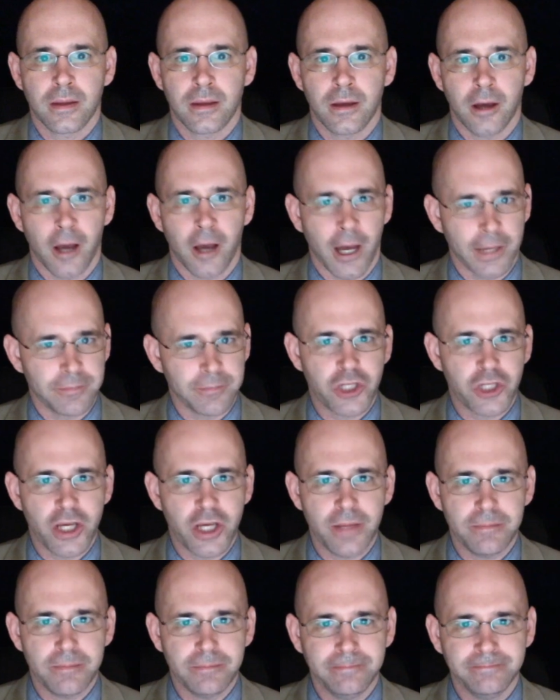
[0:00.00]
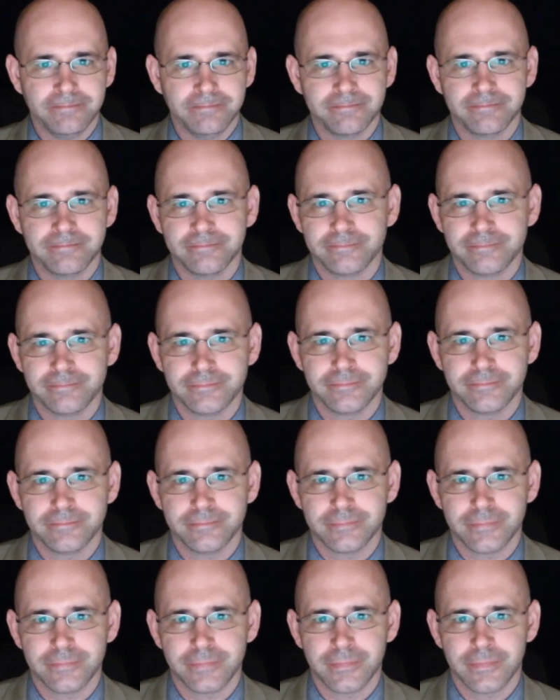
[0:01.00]
I'm Jim.
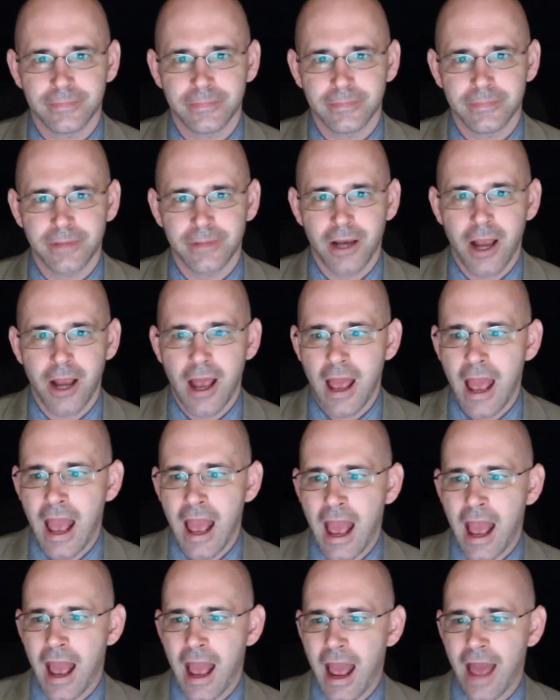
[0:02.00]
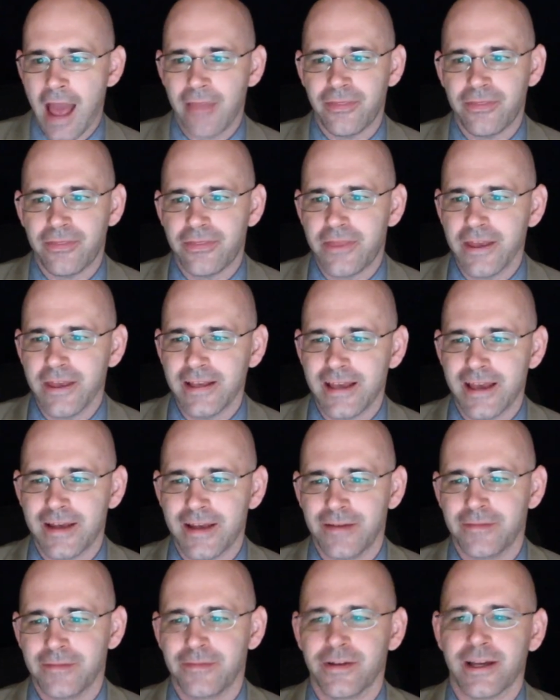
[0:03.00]
And I'm Garret. And this.
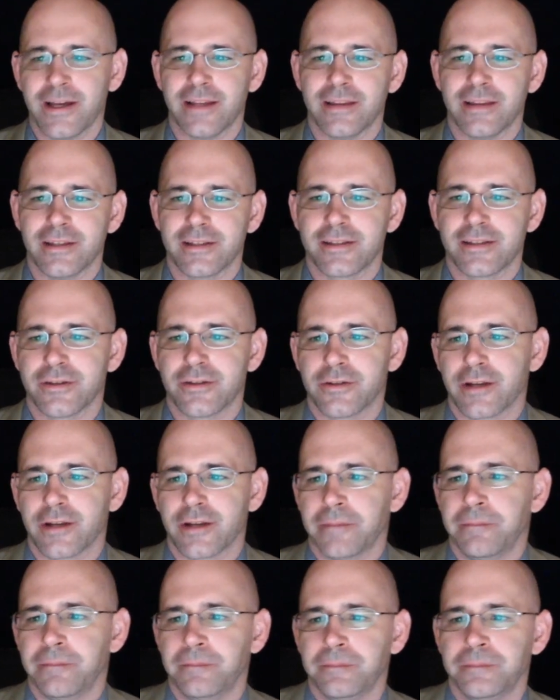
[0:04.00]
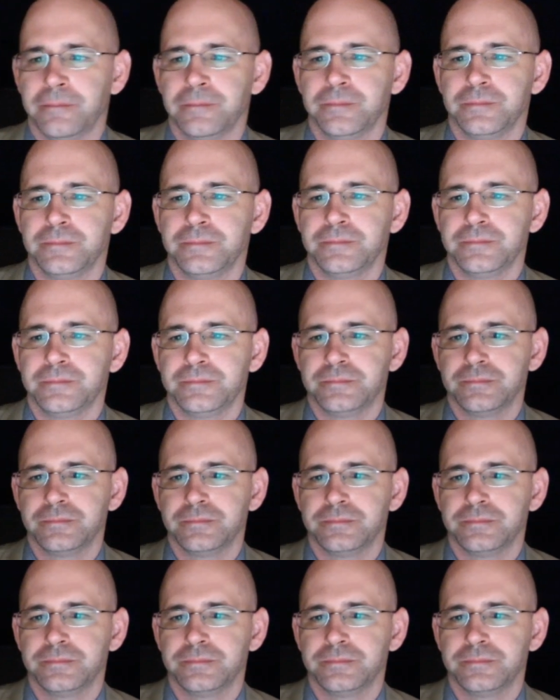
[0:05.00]
Wait, let's do it again. Okay.